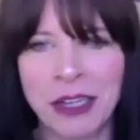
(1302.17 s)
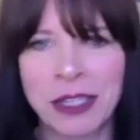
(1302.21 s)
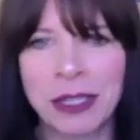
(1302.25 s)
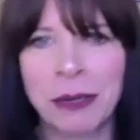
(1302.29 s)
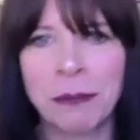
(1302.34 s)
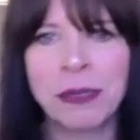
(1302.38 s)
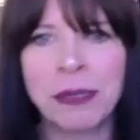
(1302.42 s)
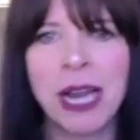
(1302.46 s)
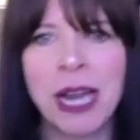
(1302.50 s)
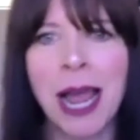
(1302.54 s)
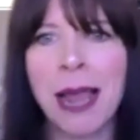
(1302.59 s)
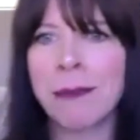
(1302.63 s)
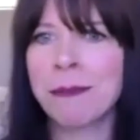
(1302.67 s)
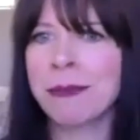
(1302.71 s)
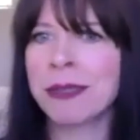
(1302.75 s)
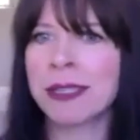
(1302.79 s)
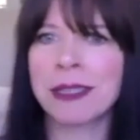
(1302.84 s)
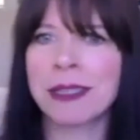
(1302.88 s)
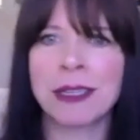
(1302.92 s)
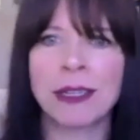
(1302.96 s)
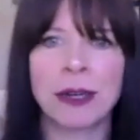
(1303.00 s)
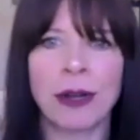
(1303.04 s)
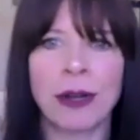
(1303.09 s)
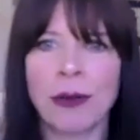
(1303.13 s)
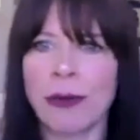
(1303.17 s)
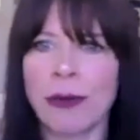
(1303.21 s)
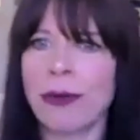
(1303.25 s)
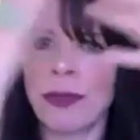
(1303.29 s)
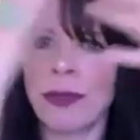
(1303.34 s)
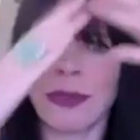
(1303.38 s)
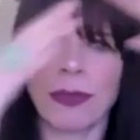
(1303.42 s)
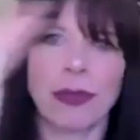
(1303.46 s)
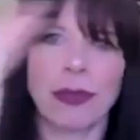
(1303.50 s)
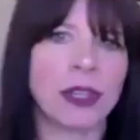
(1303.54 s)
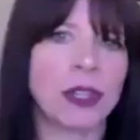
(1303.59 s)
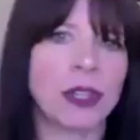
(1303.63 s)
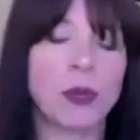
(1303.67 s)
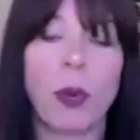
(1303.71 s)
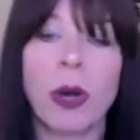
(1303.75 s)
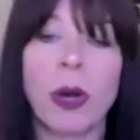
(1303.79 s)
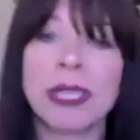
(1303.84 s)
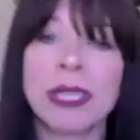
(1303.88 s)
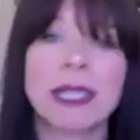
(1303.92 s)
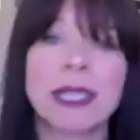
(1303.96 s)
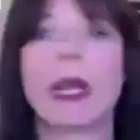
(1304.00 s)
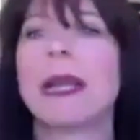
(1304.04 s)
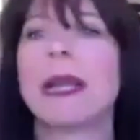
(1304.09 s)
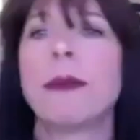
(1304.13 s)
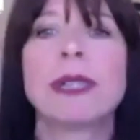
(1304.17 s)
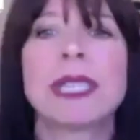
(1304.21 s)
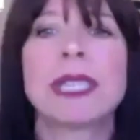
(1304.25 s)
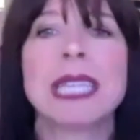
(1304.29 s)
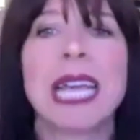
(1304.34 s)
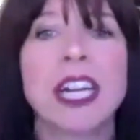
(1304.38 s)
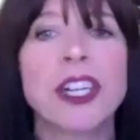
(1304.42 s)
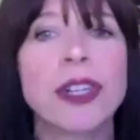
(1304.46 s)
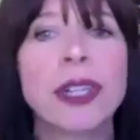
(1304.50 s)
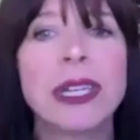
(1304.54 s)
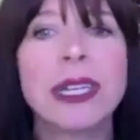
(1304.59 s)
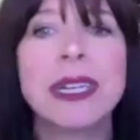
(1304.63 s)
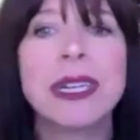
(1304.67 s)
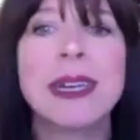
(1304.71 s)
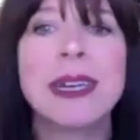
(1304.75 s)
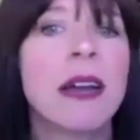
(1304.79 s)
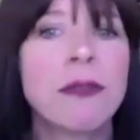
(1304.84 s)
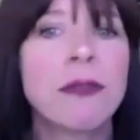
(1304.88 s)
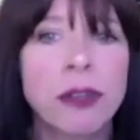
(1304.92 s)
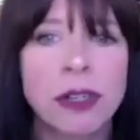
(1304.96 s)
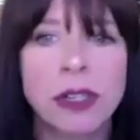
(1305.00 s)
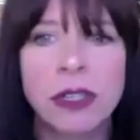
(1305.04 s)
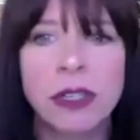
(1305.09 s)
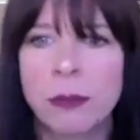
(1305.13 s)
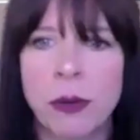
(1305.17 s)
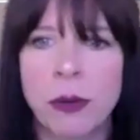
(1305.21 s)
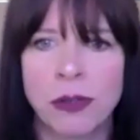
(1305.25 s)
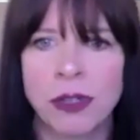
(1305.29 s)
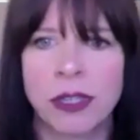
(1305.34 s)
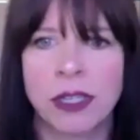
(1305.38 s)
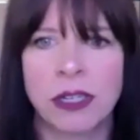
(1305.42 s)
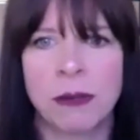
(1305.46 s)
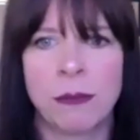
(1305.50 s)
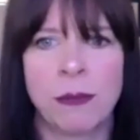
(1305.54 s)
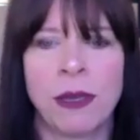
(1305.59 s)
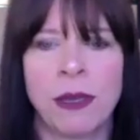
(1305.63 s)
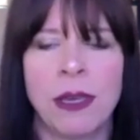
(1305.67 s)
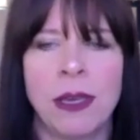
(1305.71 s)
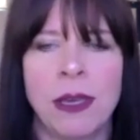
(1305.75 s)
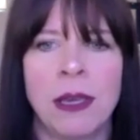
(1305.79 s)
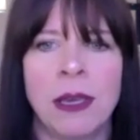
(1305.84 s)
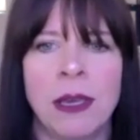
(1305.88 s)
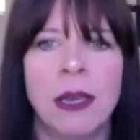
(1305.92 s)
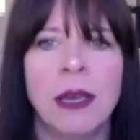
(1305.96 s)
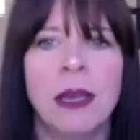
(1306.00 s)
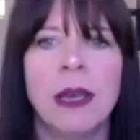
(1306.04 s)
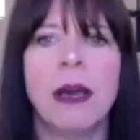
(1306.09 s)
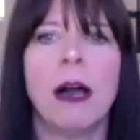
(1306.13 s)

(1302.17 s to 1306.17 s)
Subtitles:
Sometimes, you know, it was actually never supposed to be